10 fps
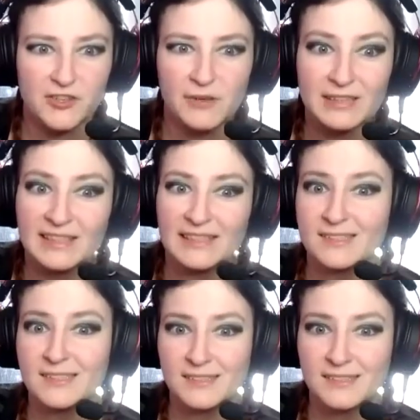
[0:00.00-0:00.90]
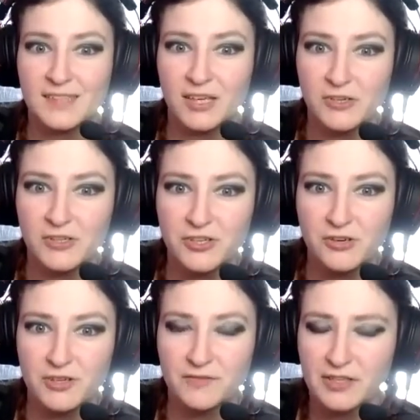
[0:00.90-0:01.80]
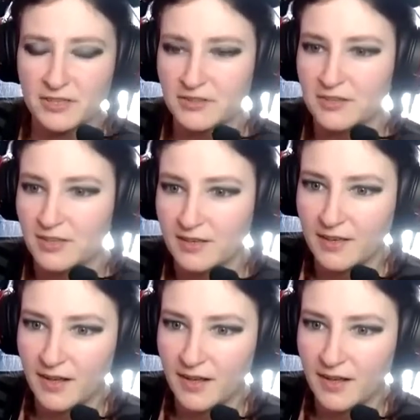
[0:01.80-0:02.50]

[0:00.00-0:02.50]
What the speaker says: or at least a good chunk of it done.